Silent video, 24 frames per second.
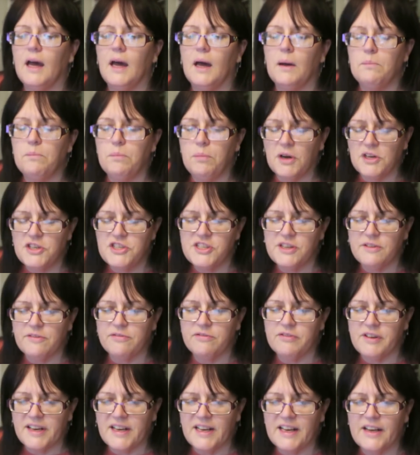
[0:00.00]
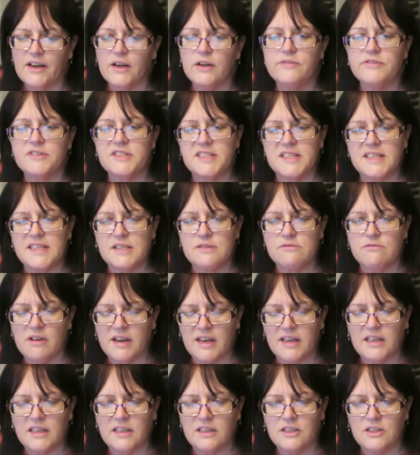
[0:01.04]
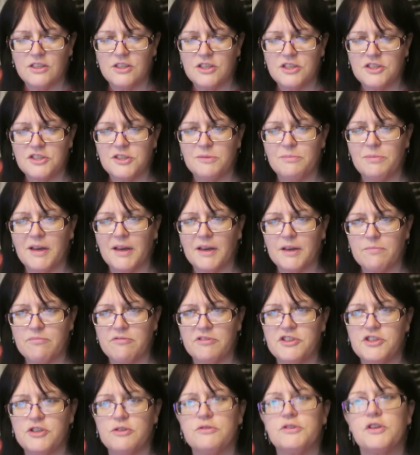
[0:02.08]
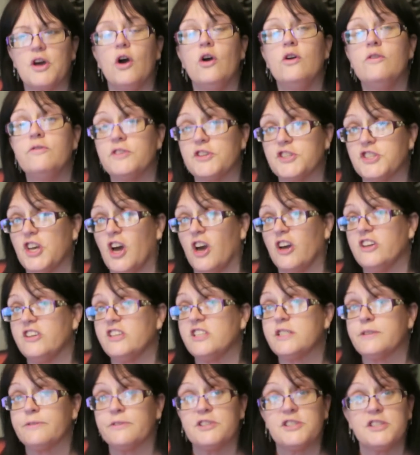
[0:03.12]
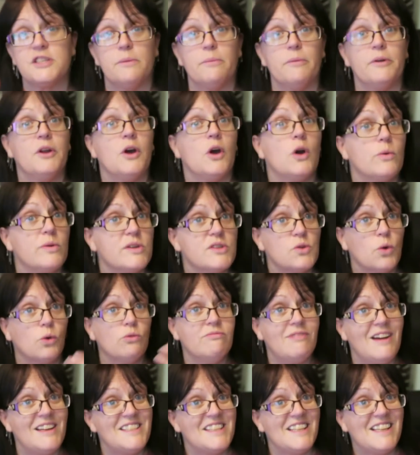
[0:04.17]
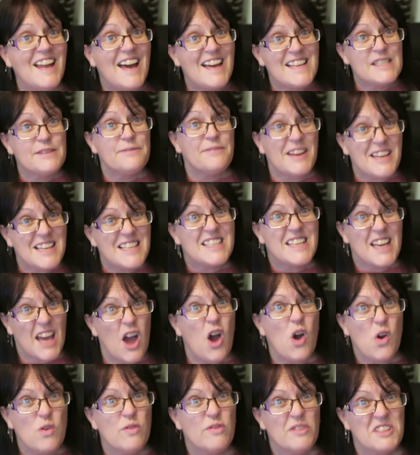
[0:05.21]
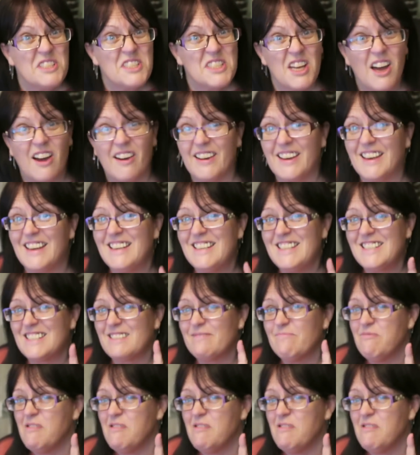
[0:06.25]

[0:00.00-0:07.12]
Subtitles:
a budget-friendly overseas range to be able to produce oversized for someone who is already, let's face it, oversized.